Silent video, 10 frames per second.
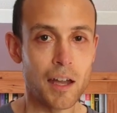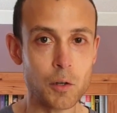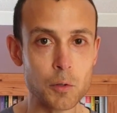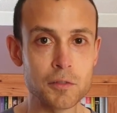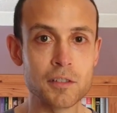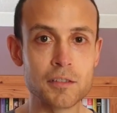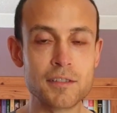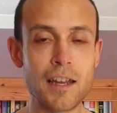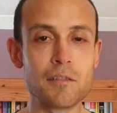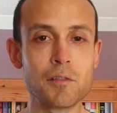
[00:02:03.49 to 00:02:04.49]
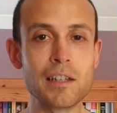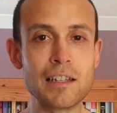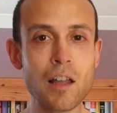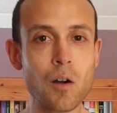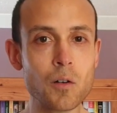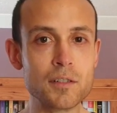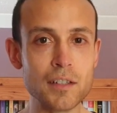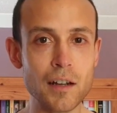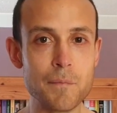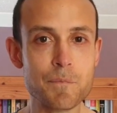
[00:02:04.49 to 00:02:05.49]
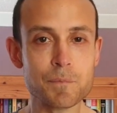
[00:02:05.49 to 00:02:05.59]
and ostriches generally larger.